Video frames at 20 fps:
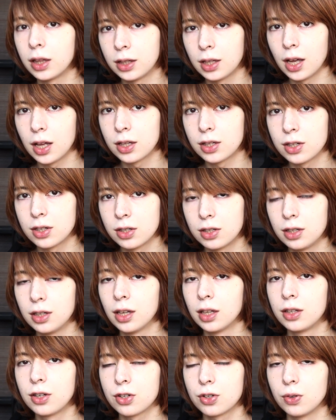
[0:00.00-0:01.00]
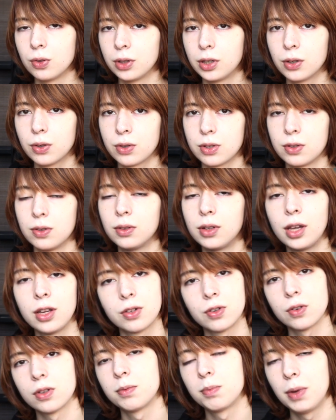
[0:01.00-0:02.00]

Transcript: attach the additional gears to Dangerous